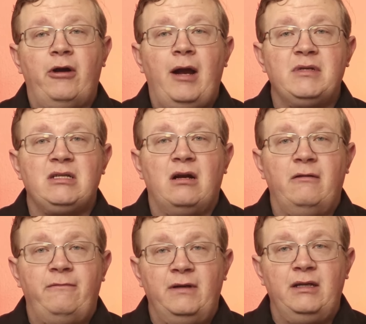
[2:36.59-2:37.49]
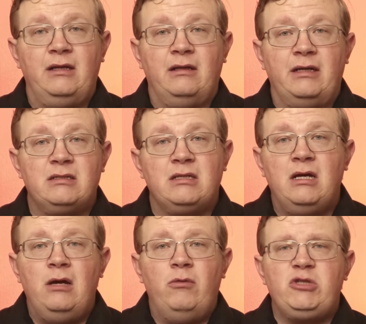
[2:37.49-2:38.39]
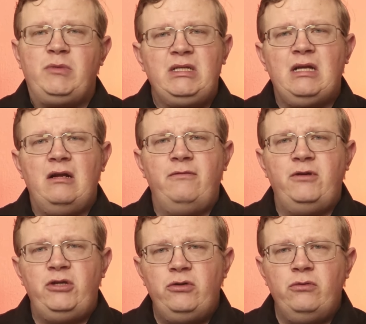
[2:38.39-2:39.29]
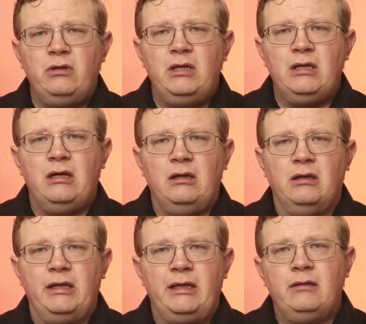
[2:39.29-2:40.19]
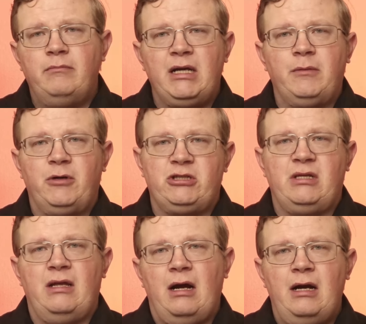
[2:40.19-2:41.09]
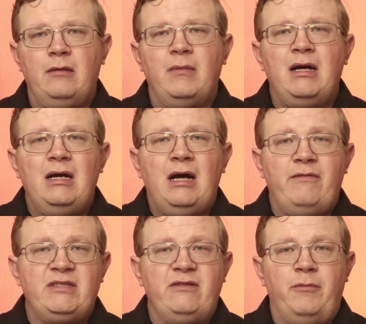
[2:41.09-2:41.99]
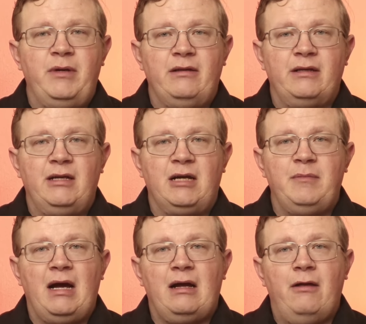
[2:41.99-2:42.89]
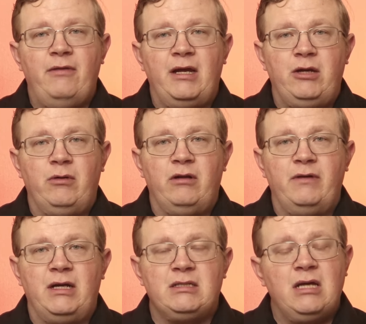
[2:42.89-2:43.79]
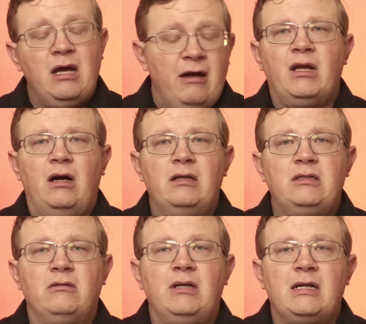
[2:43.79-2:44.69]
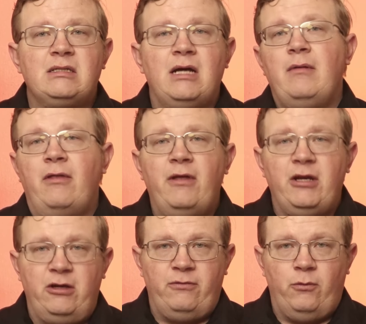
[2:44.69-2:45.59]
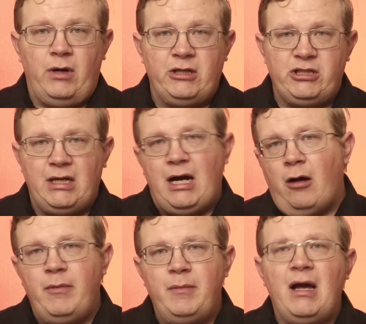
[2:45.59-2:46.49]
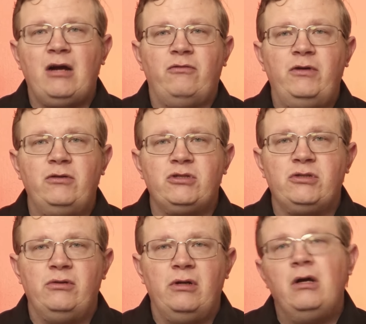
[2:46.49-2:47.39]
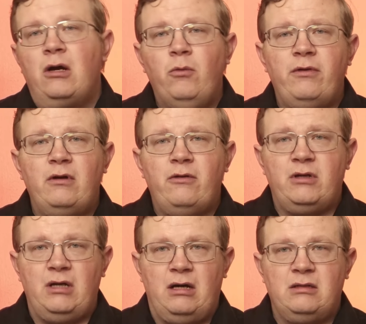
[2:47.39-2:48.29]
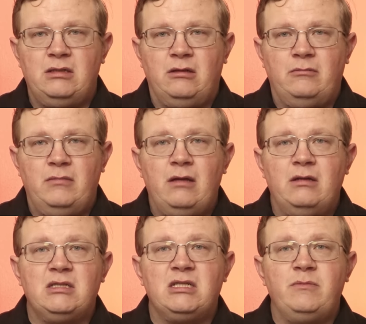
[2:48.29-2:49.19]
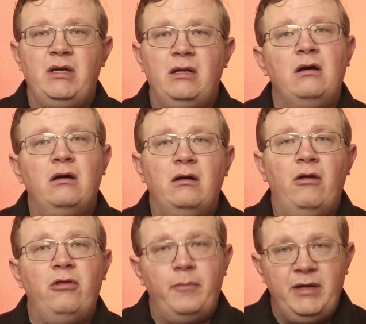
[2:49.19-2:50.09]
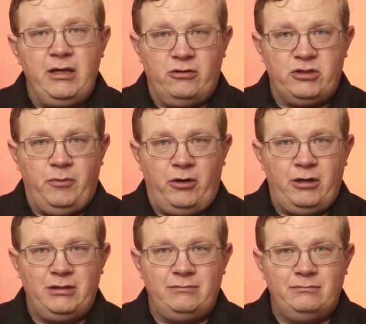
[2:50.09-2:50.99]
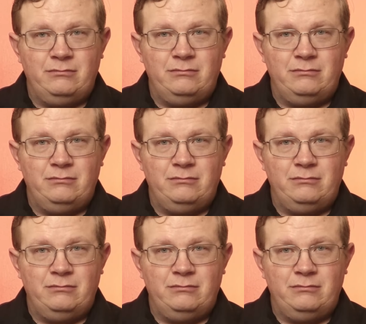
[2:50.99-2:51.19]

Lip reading: They are Amazon affiliate links, which means that if you click a link, make a purchase of that item, I receive a bit of the kickback. Thank you in advance. Until next time, thank you for watching. I'll be back real soon with another cocktail, and this has been The Beginner's Bar.